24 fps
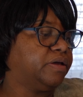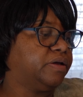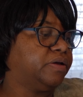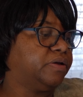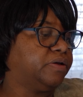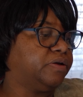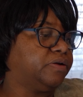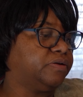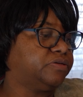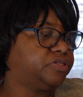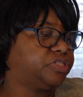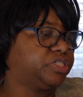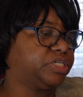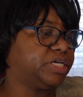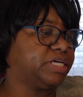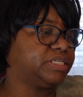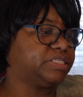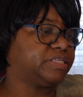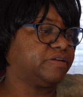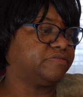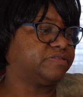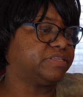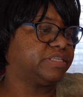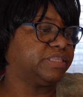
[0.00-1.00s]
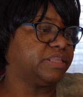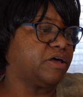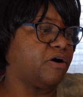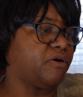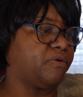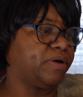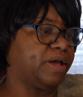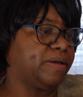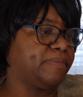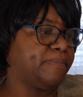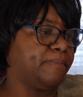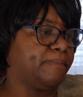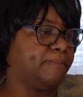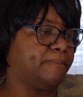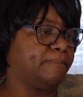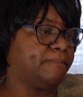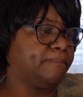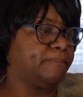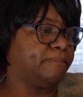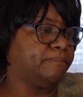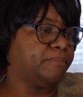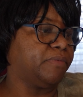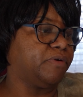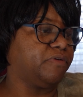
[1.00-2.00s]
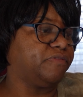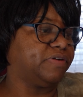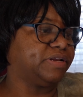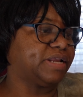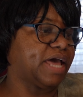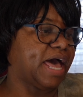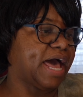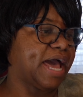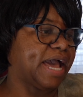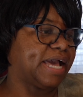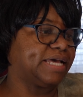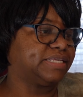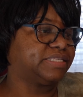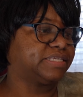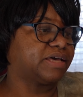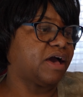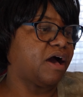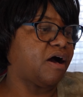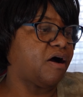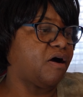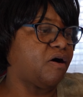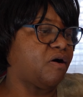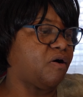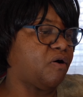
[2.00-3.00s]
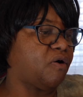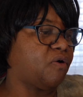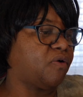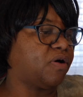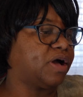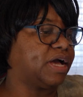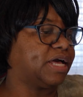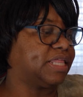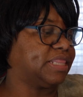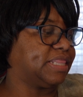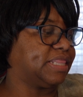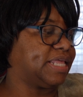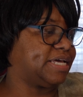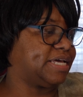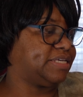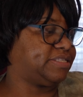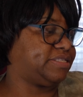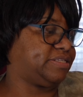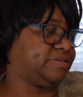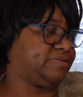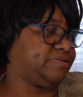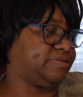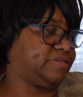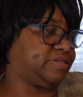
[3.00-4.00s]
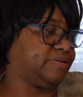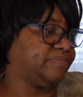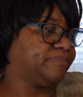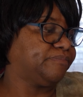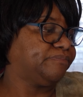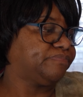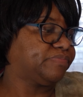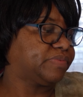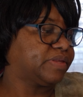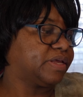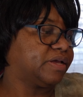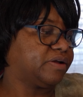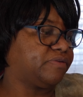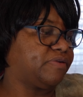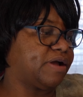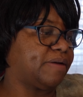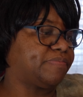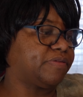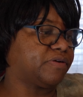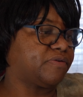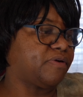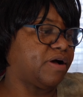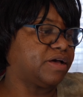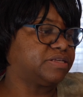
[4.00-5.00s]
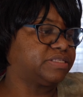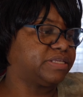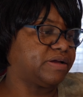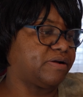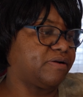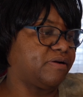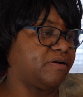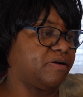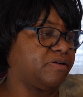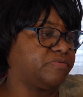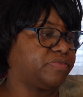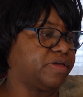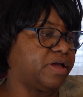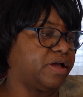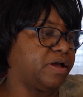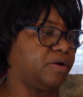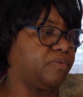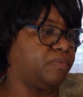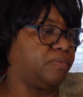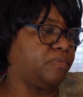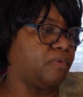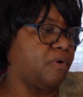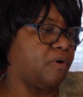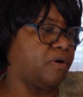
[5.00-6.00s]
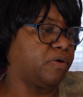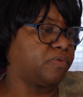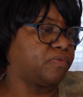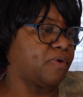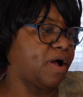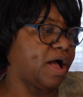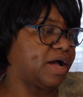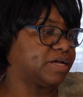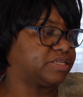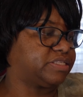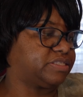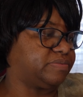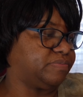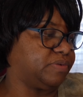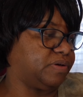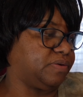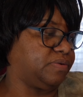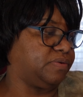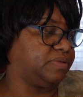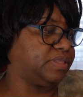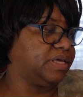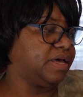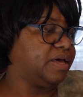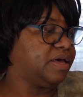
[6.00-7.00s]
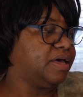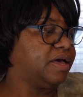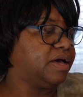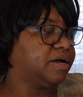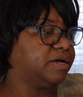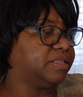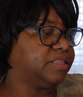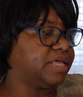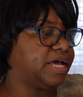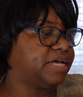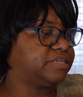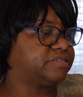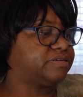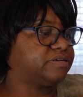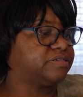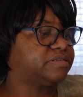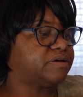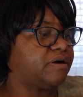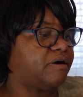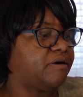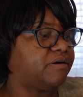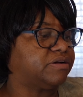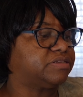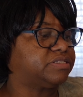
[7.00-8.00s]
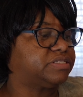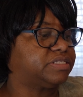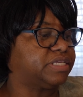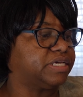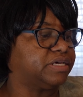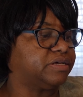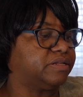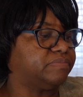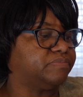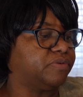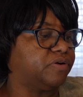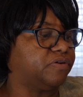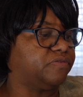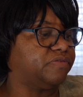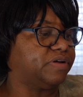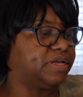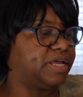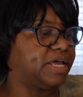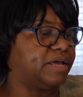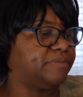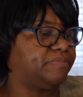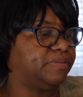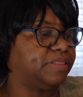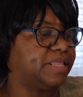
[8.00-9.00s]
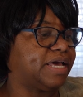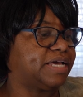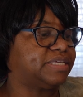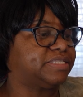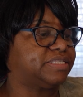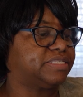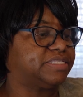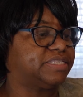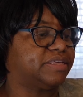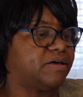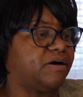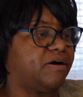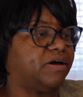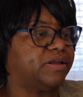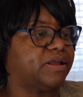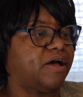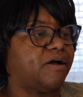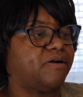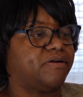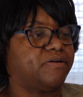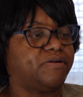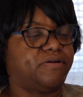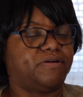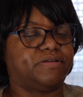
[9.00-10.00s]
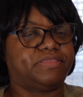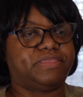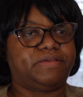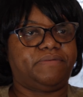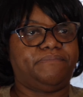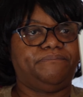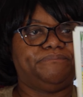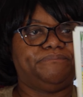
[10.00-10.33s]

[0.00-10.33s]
Huge sheets of slowly moving ice called glaciers crept across the Earth and wore rocks smooth. Glaciers are still moving in places on our Earth.